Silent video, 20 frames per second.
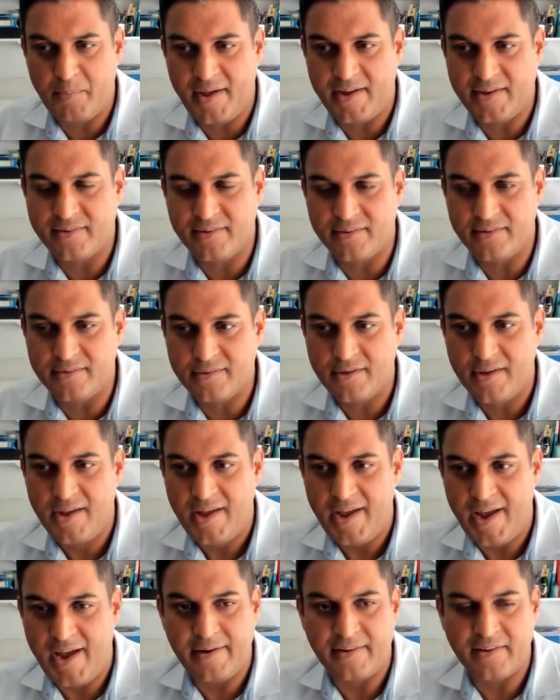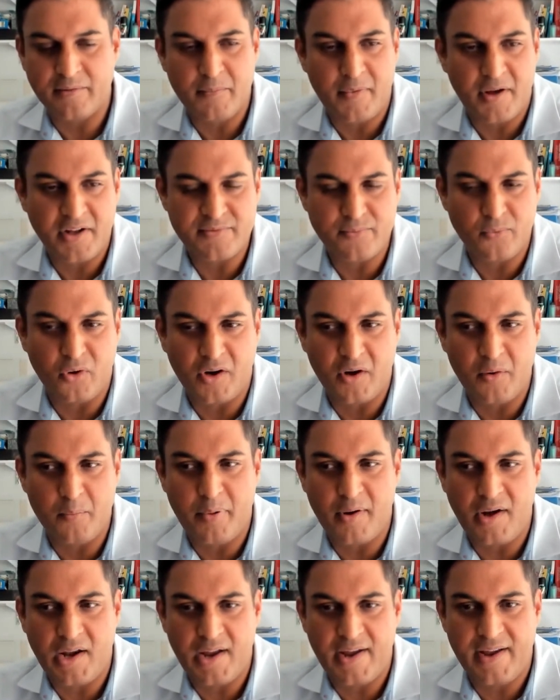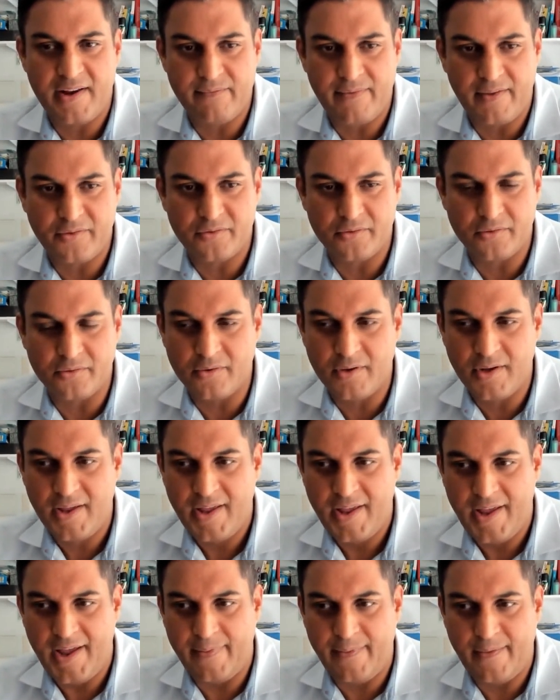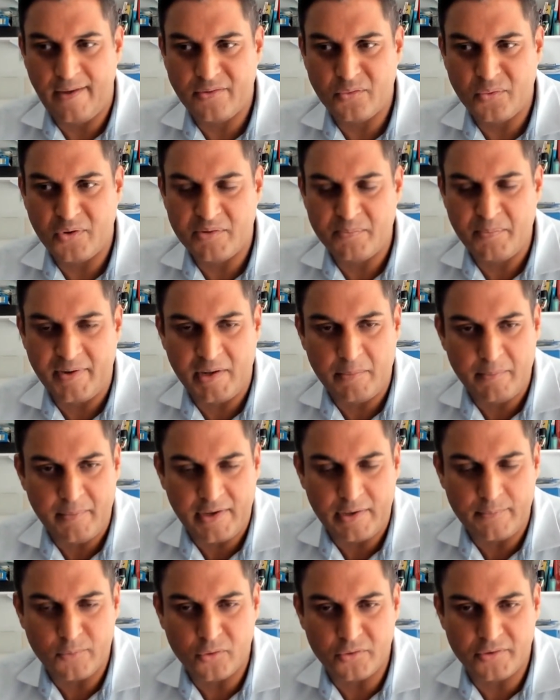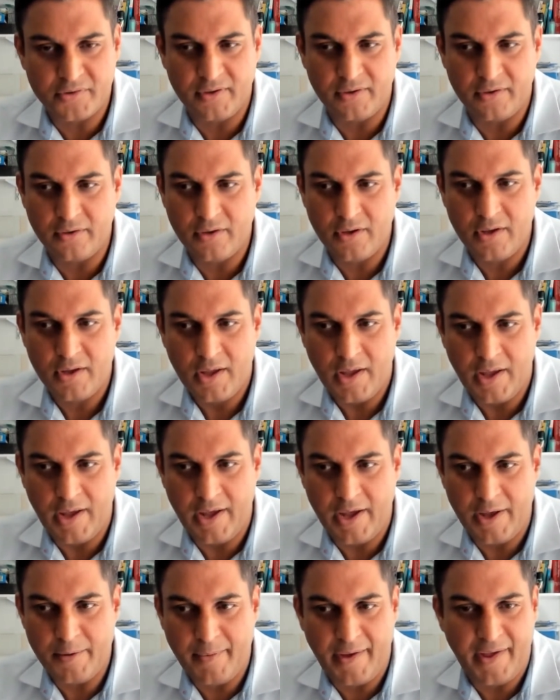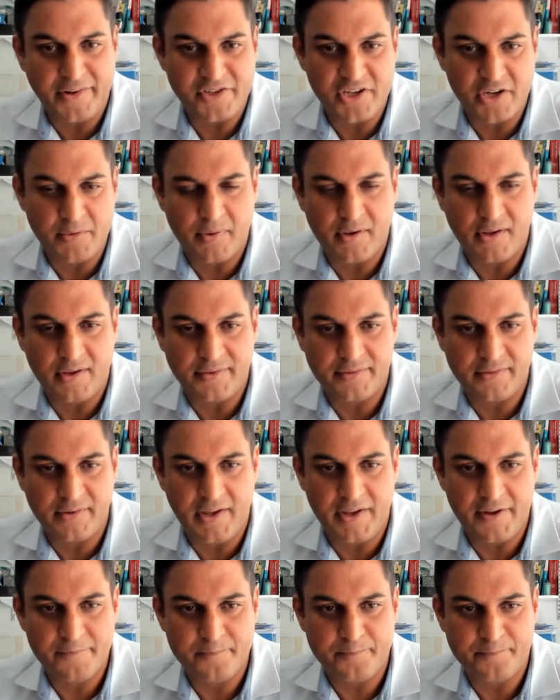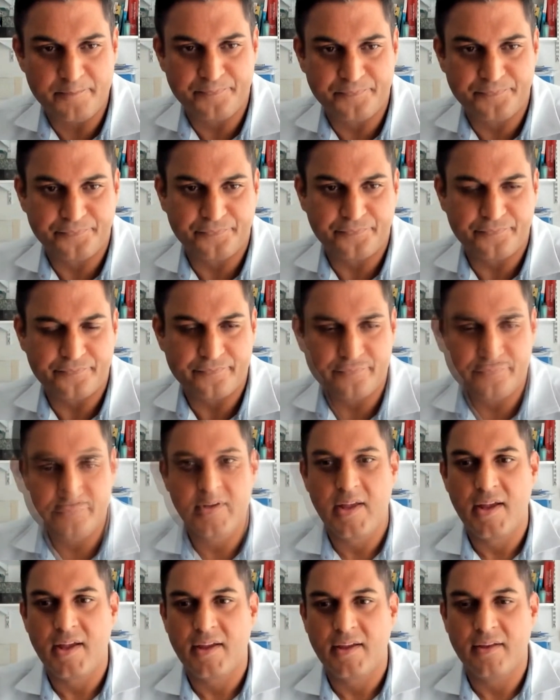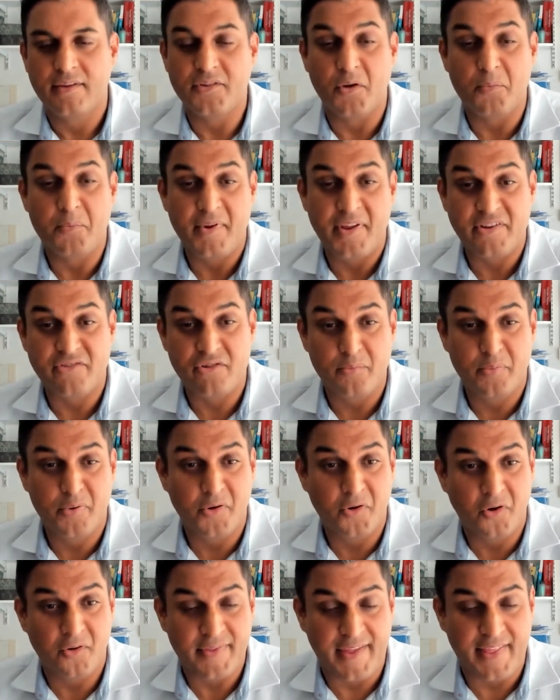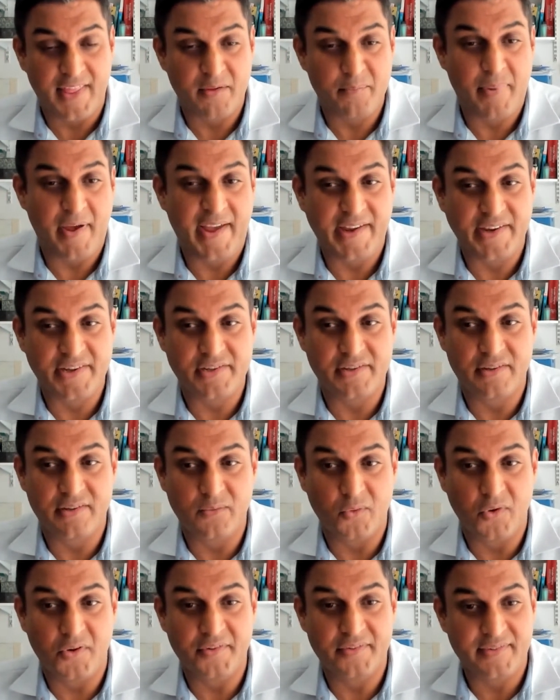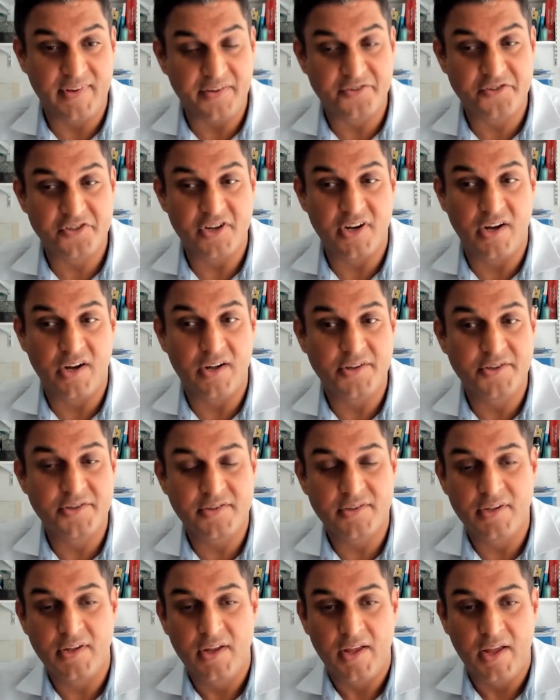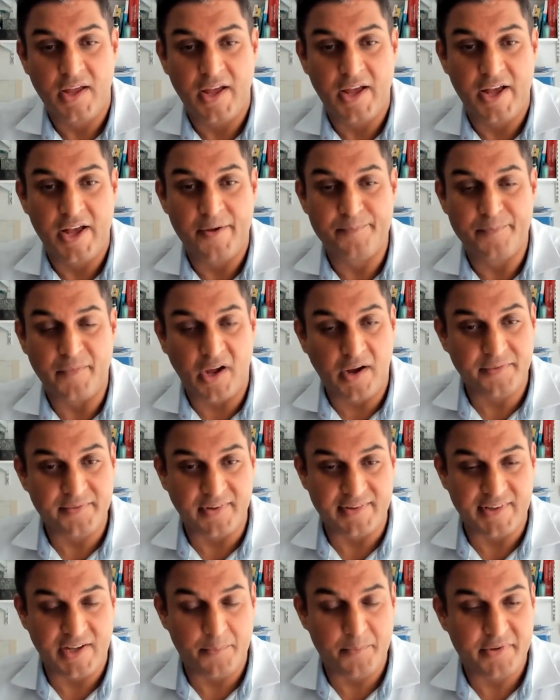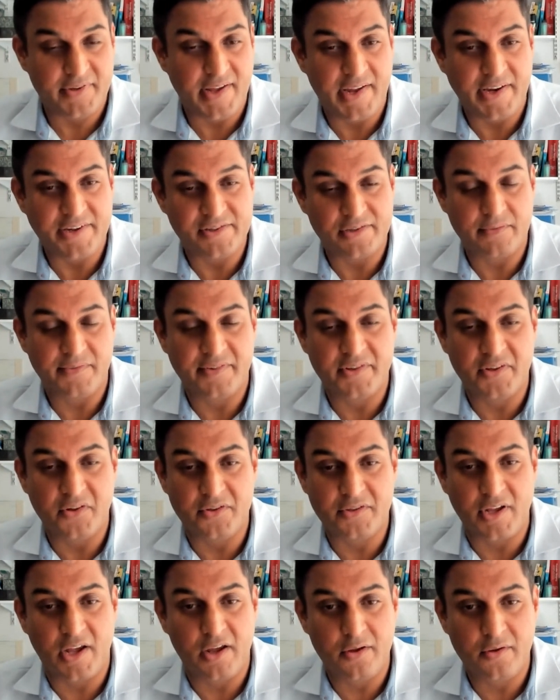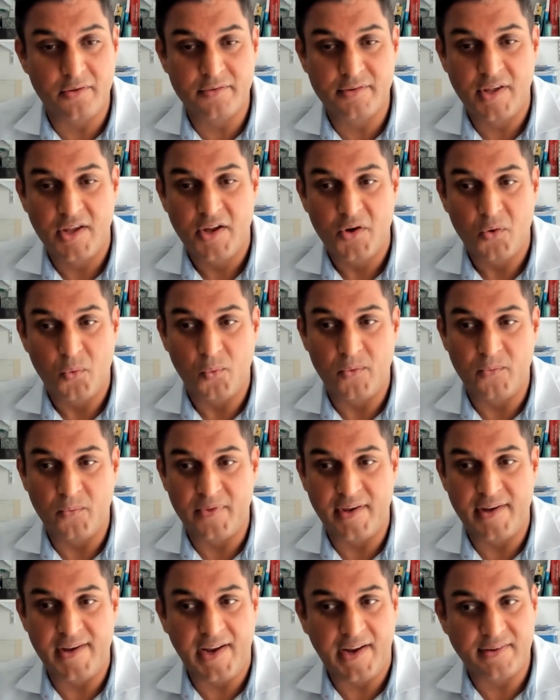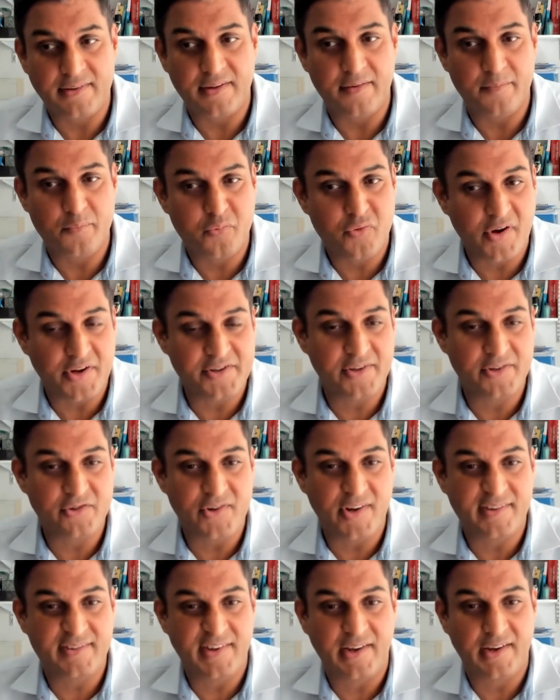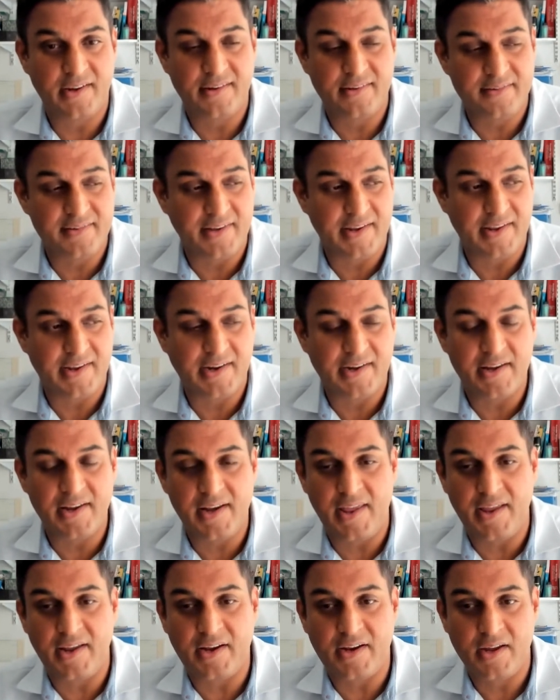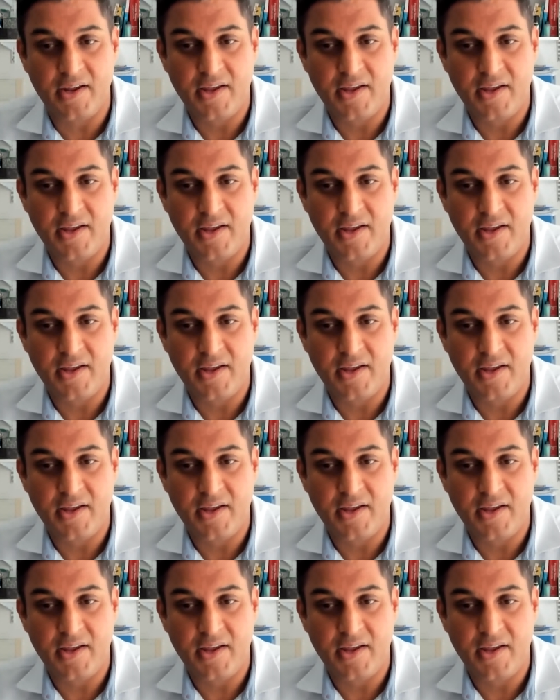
patent, and is a much more compliant vessel, and that's why it's been amenable to angioplasty. So I'm pleased to report that the patient was discharged after his amputation of his 2 toes with a negative pressure dressing and sealing clinic.